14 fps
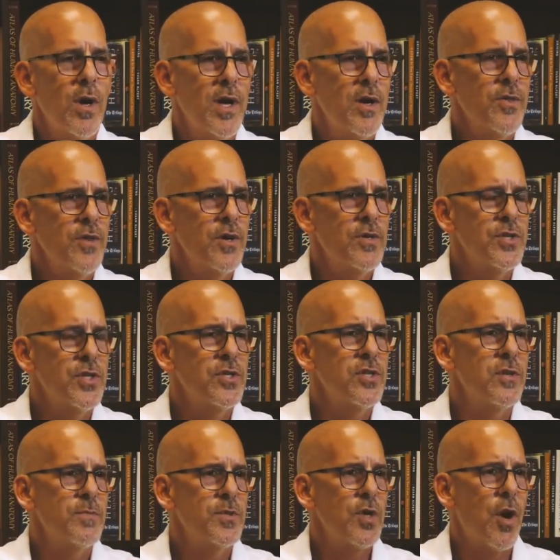our healthcare
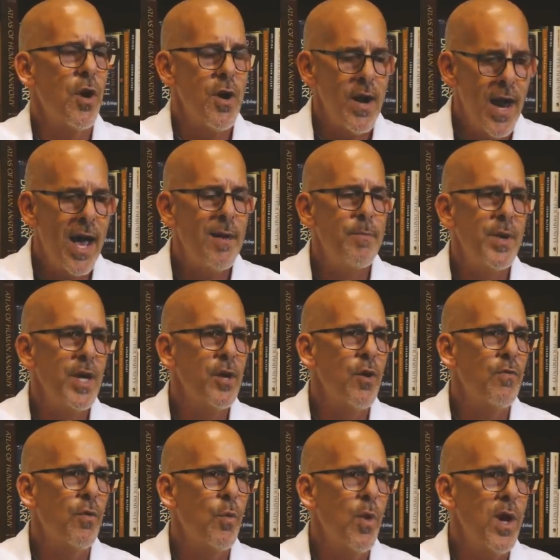systems are not being
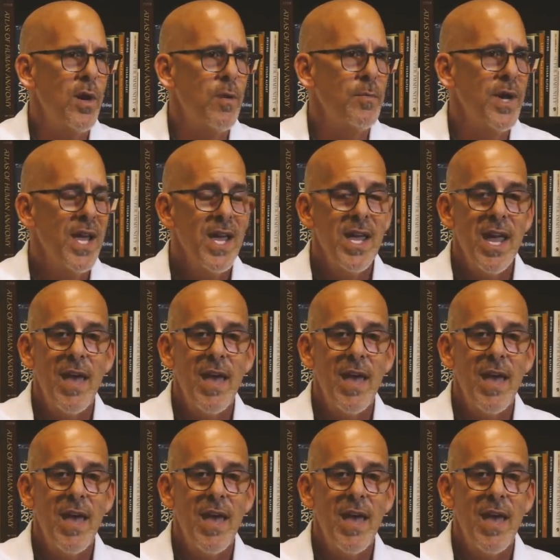overwhelmed.